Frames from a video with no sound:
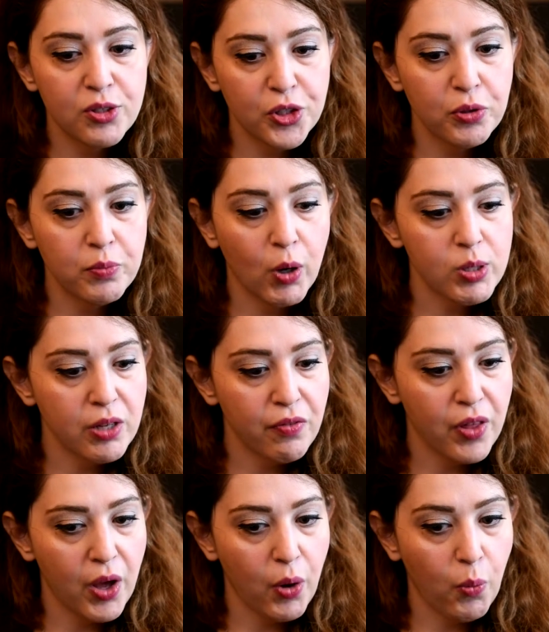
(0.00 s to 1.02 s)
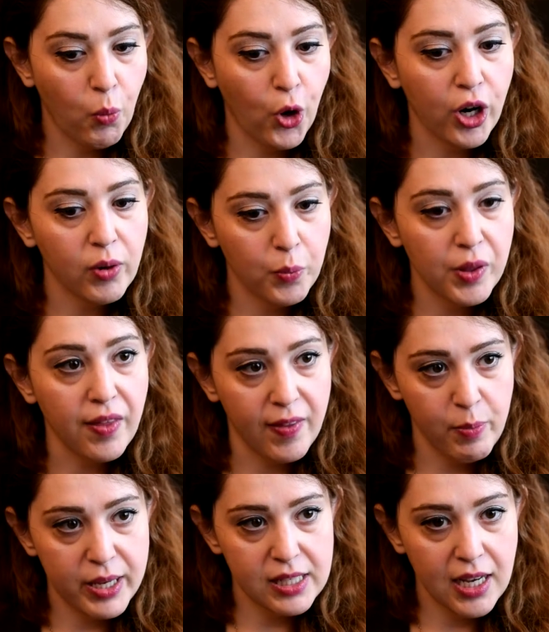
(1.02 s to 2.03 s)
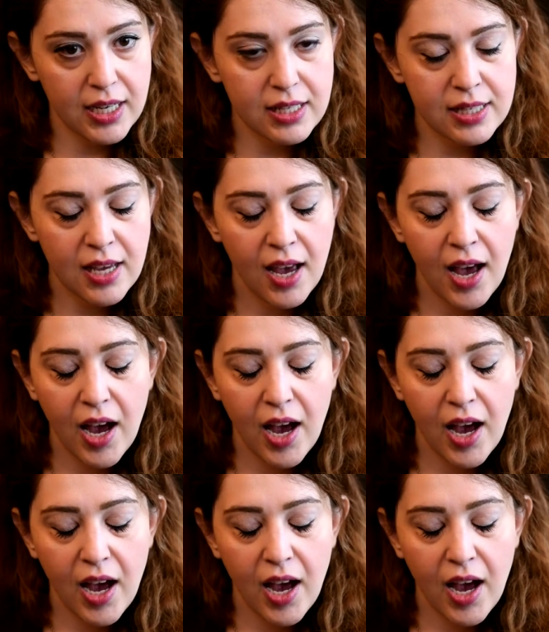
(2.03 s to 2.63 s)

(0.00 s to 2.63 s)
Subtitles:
do most of the work within the business.